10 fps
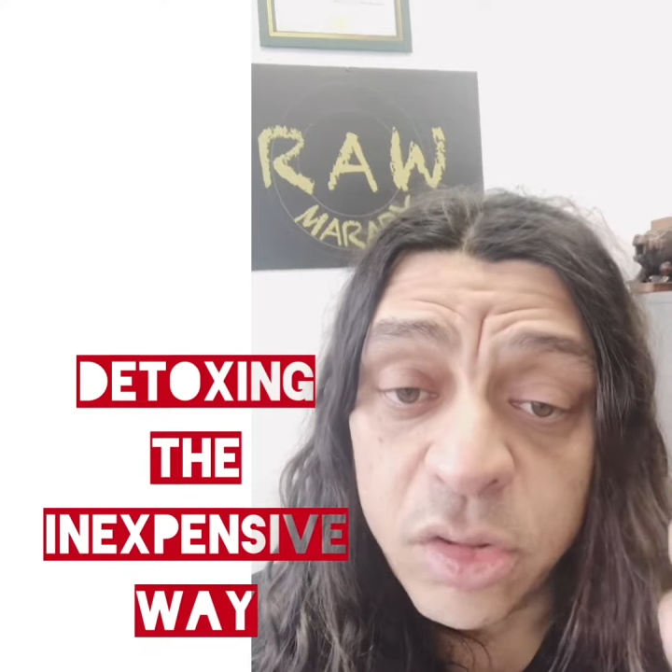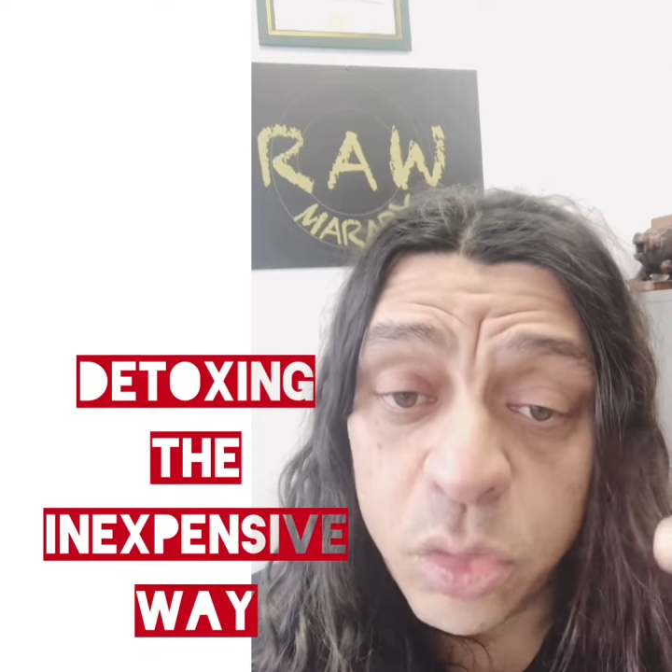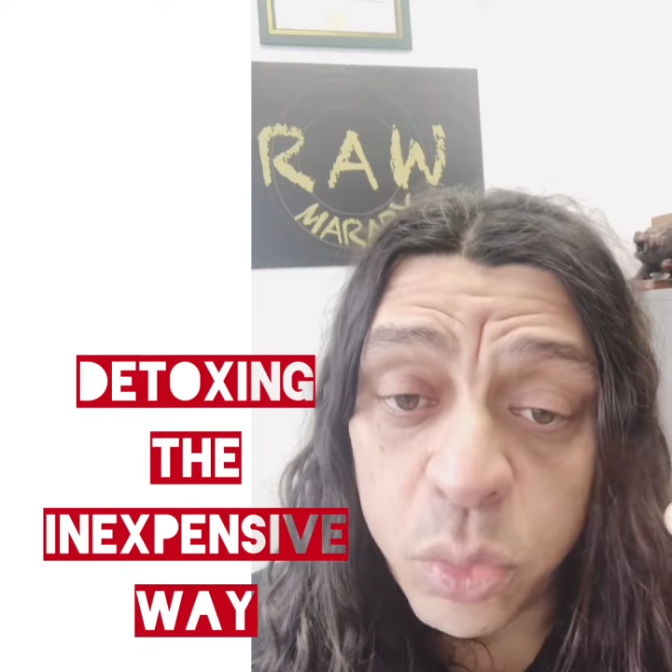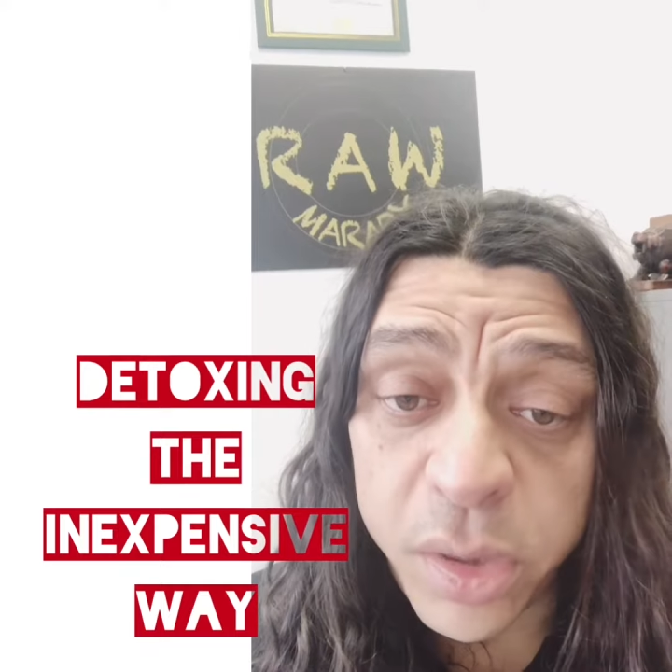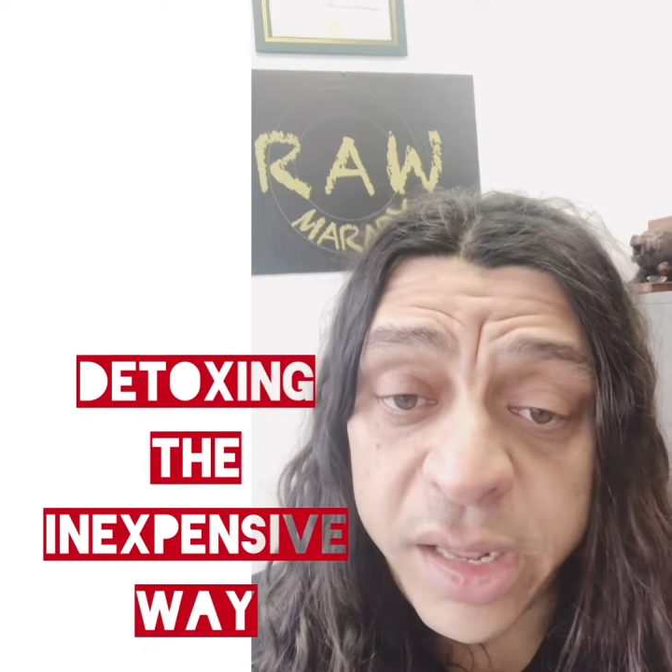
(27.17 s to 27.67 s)

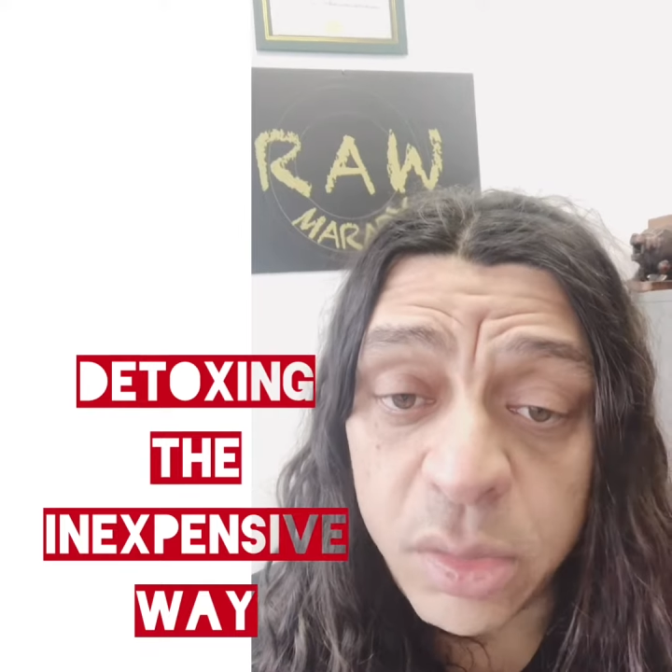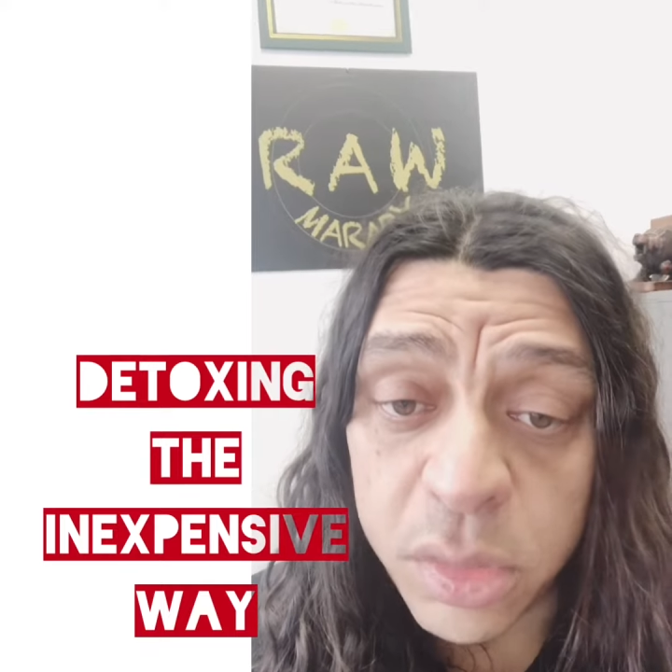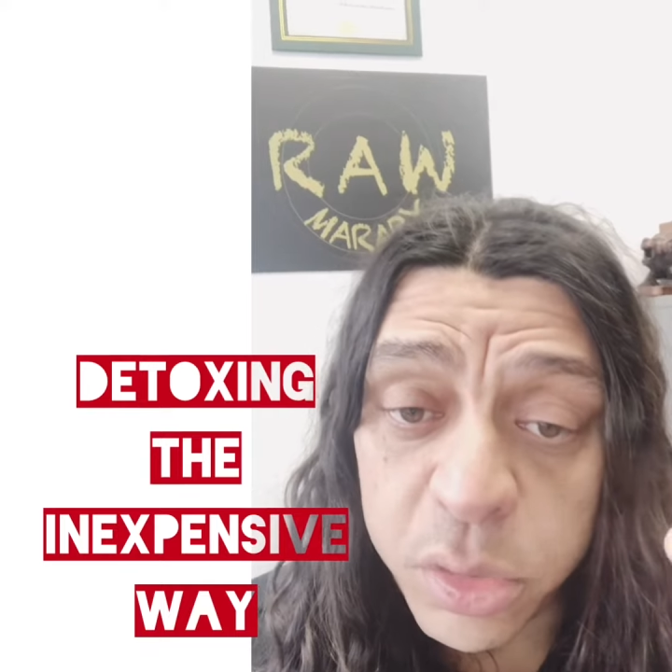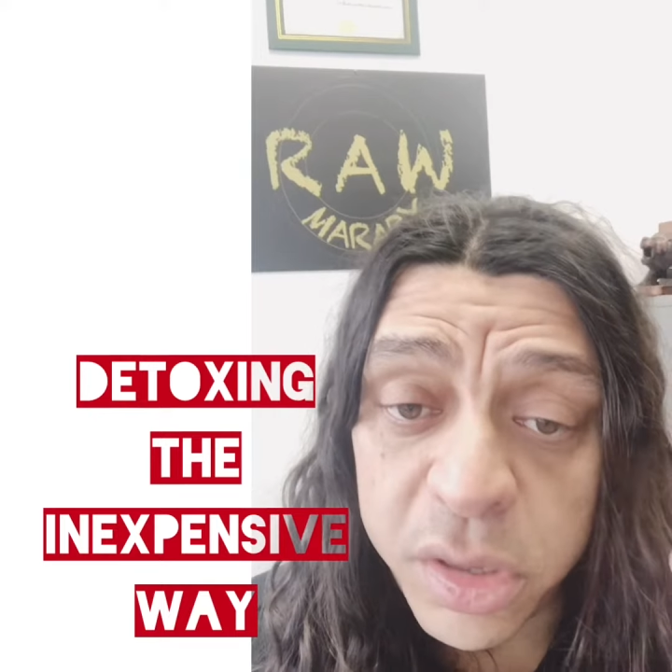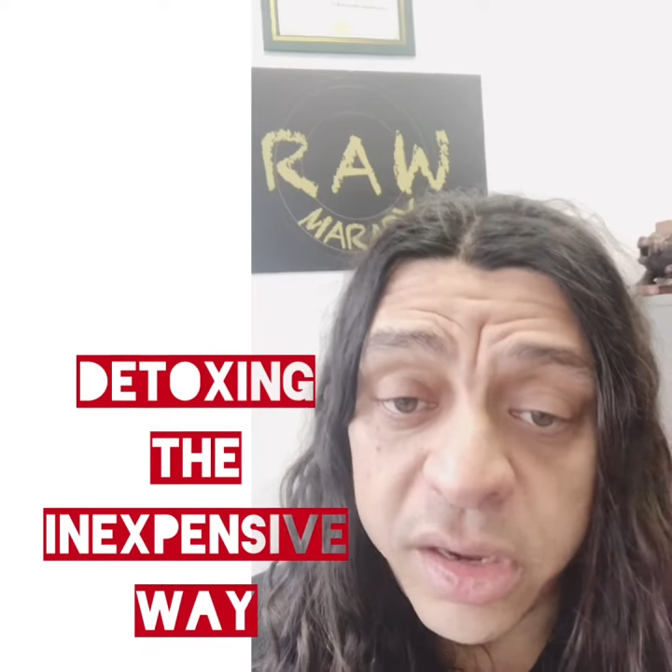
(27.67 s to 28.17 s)
20 to
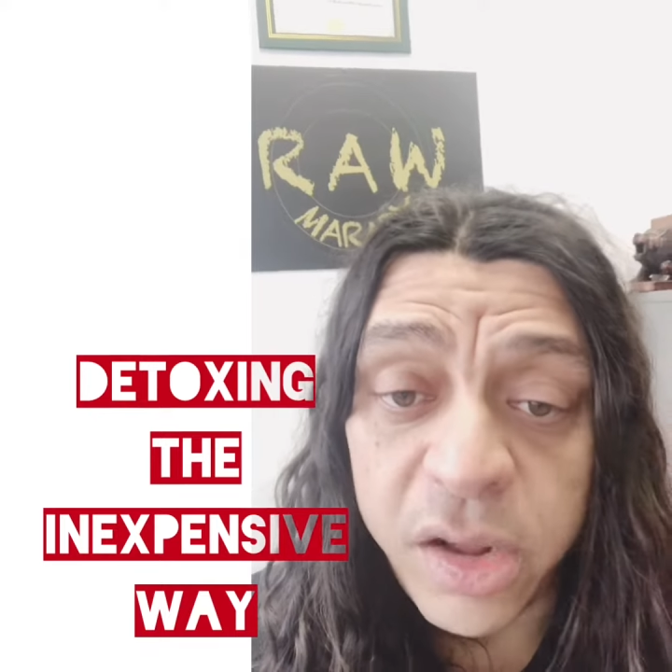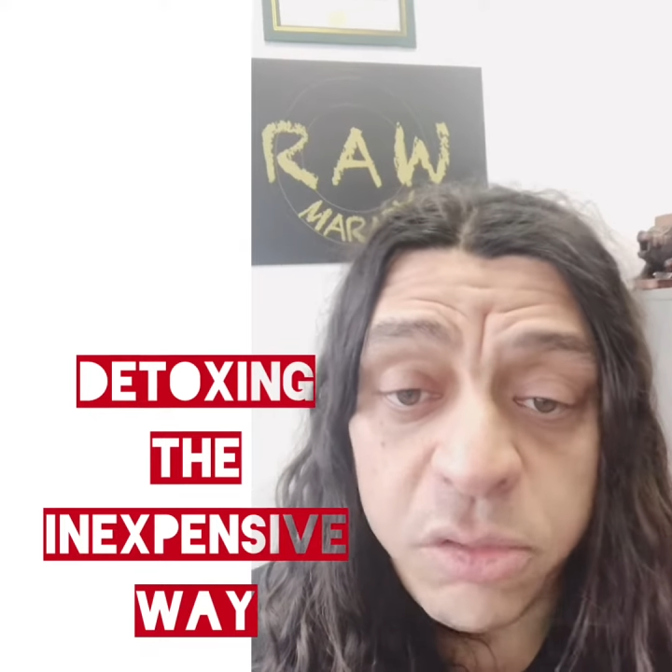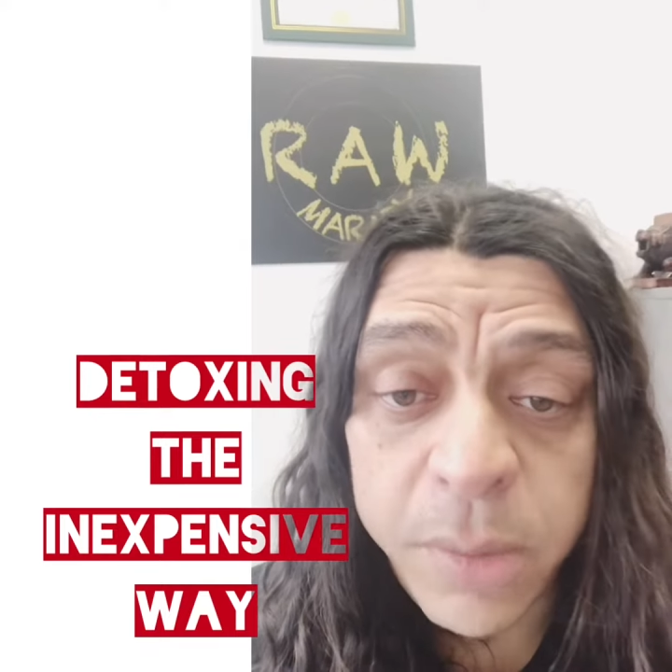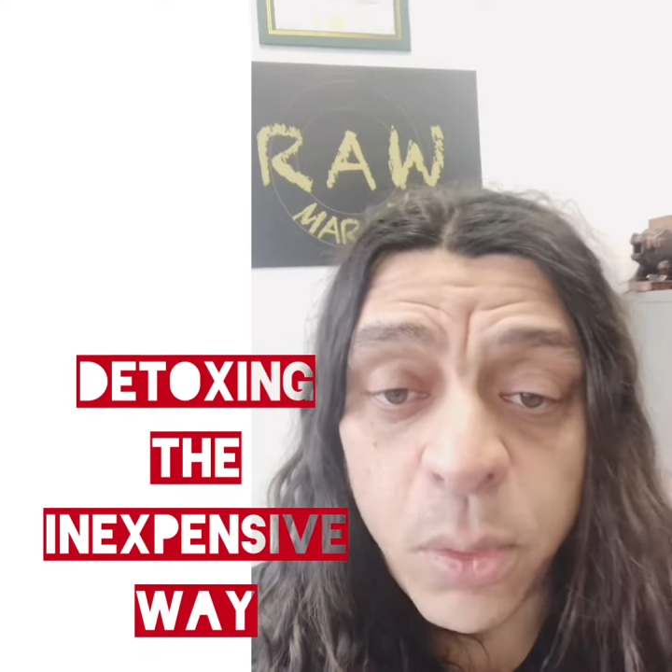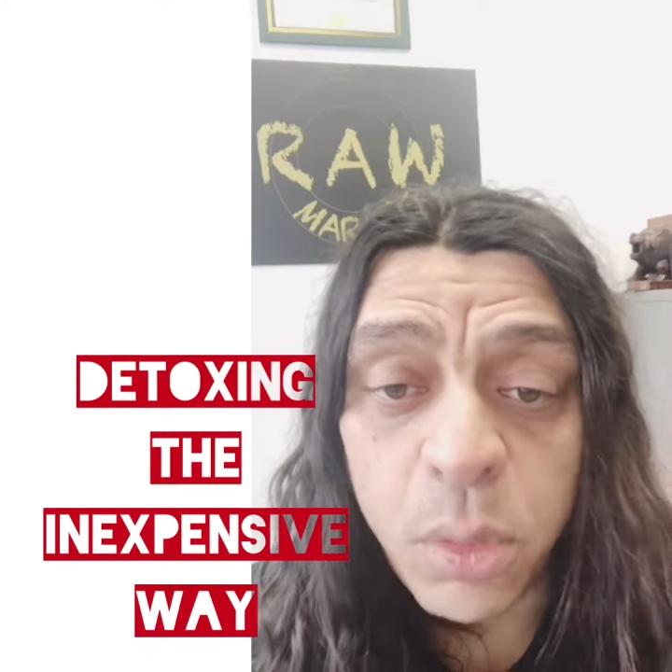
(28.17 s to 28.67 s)
30 day grape